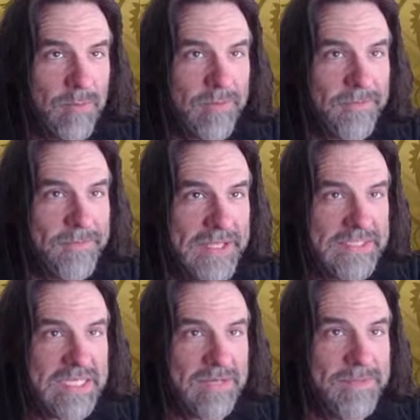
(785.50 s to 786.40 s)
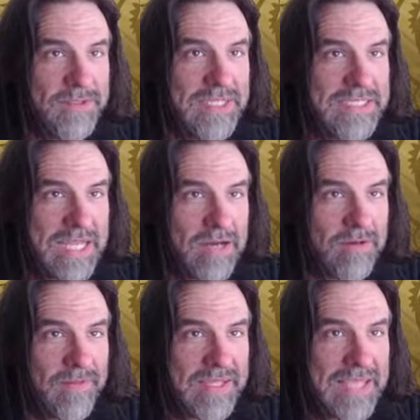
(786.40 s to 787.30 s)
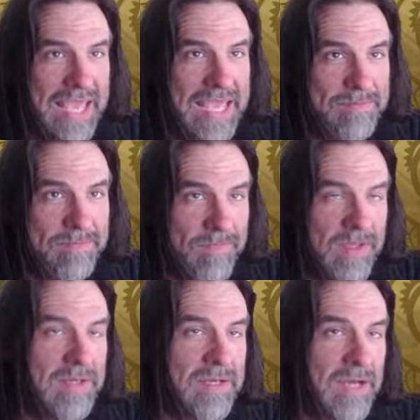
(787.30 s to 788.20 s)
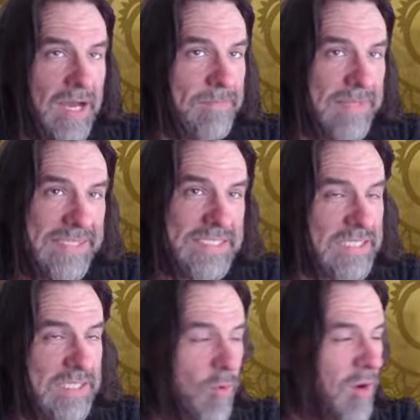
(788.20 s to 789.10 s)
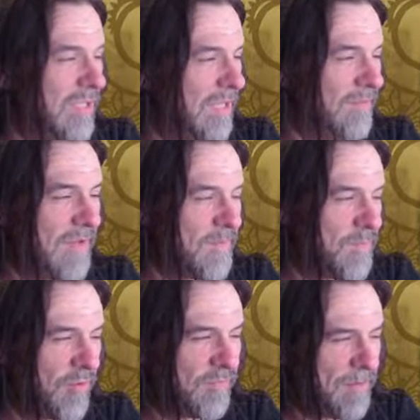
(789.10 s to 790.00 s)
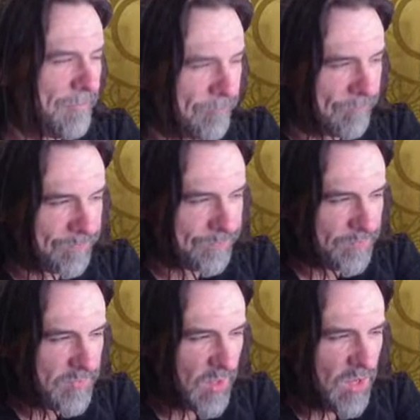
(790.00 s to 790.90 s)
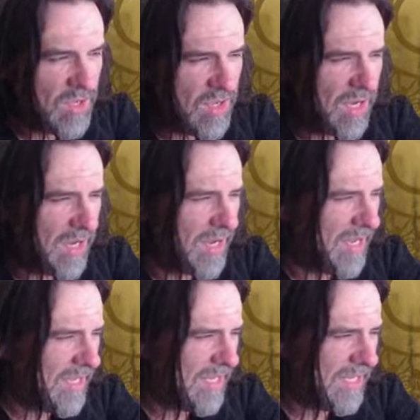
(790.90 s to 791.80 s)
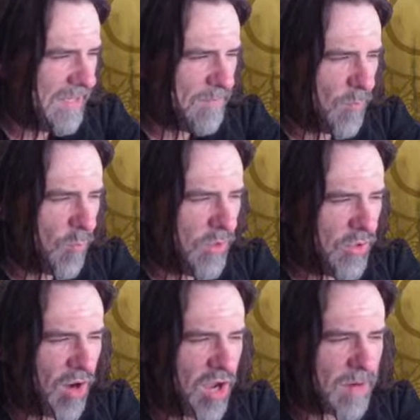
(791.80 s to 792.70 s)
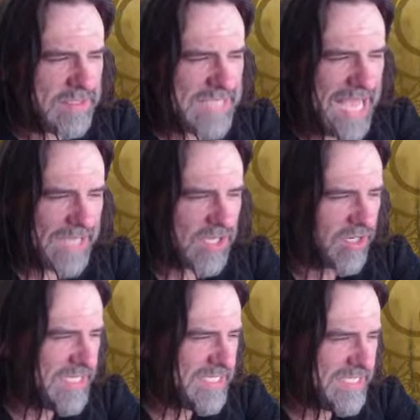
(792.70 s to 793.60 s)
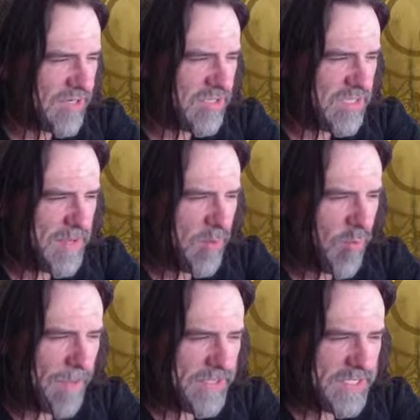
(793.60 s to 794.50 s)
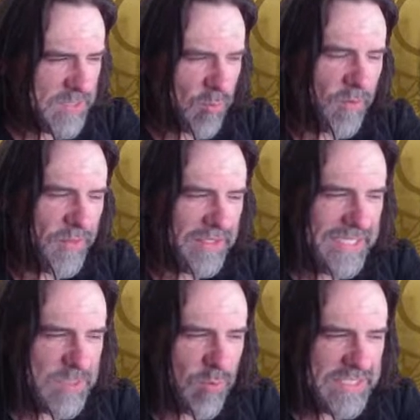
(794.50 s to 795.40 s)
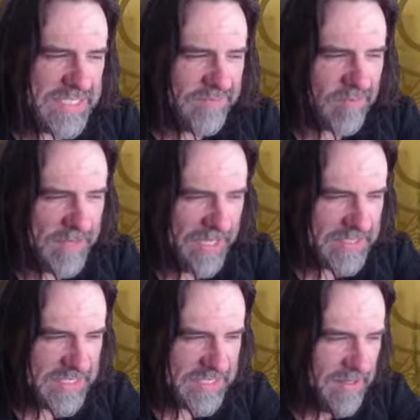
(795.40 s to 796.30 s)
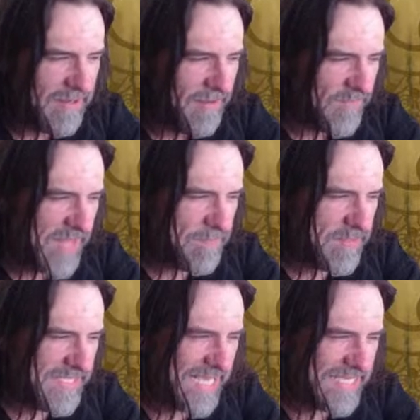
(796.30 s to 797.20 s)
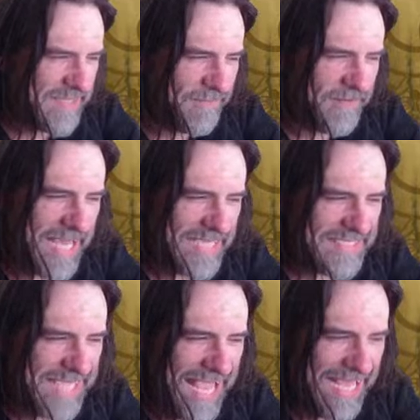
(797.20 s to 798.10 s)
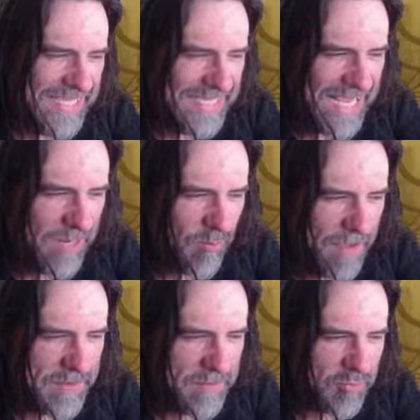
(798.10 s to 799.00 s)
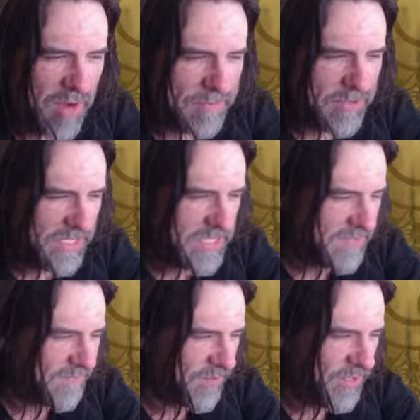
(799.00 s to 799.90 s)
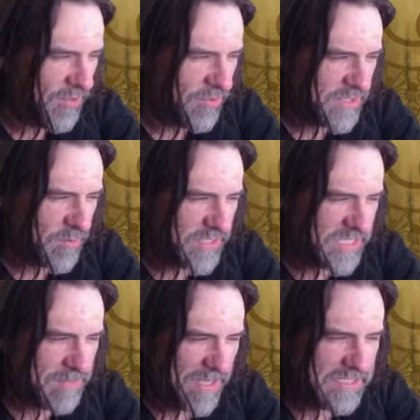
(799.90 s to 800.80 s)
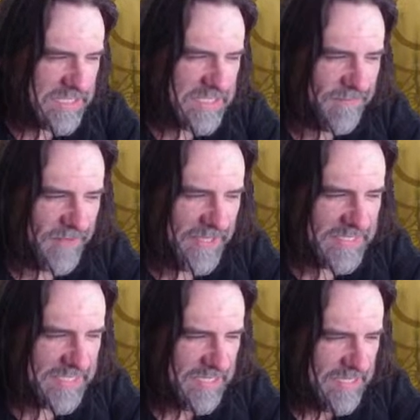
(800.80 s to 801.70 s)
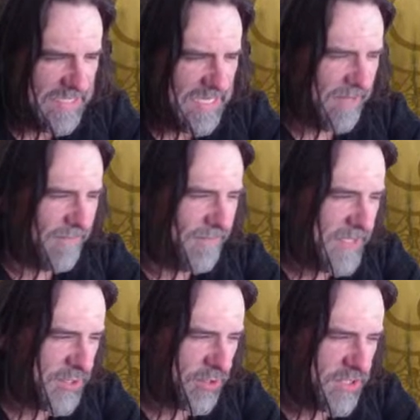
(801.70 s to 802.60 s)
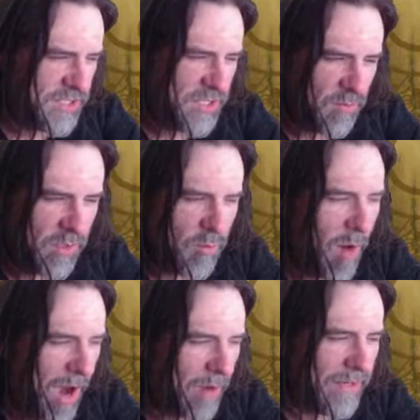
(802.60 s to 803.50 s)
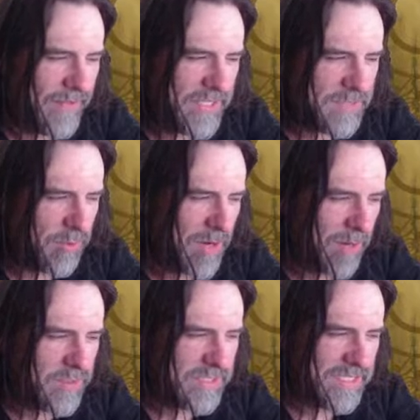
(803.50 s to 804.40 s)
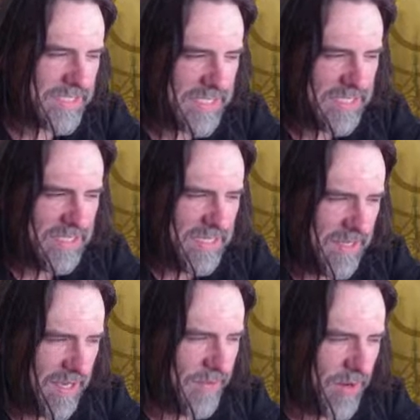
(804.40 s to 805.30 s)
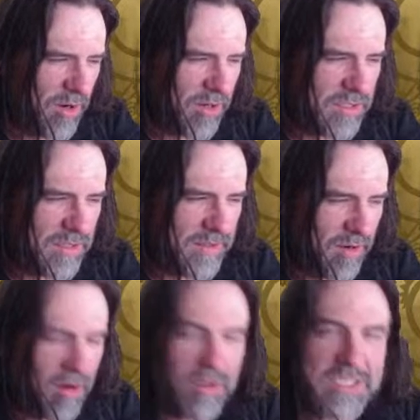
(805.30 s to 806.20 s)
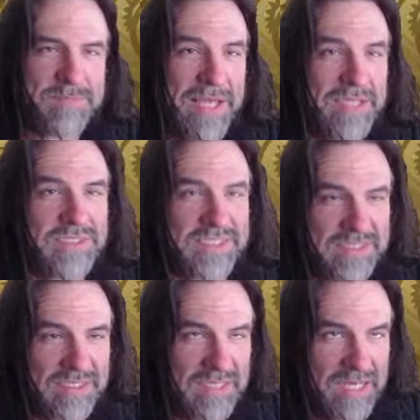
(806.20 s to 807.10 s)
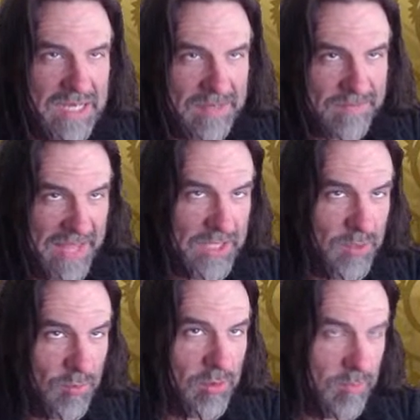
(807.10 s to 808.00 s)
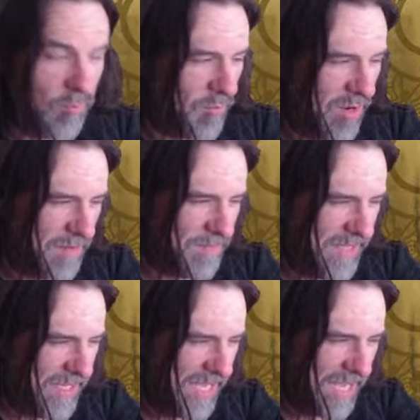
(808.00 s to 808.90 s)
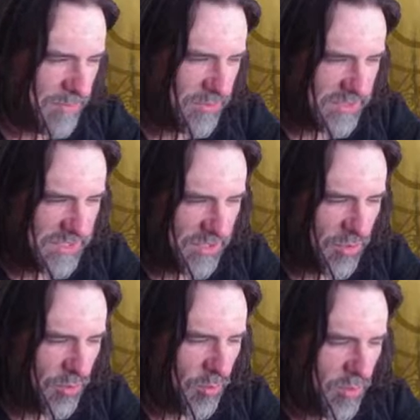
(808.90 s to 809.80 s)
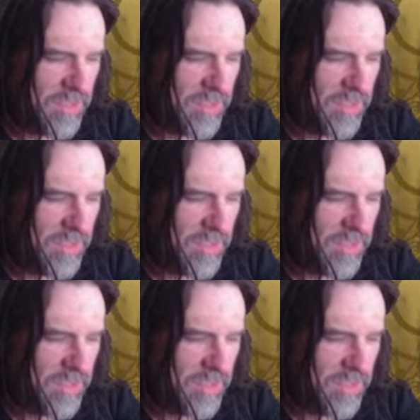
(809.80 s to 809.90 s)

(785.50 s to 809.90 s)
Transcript: with the feats and abilities that are in the game, it's just a quality of life improvement. Your unarmed attacks are considered to be weapons worth at least 1 silver piece that possess the finesse and light weapon properties for use with spells, feats, and features requiring these prerequisites. There are spells that you would want to be able to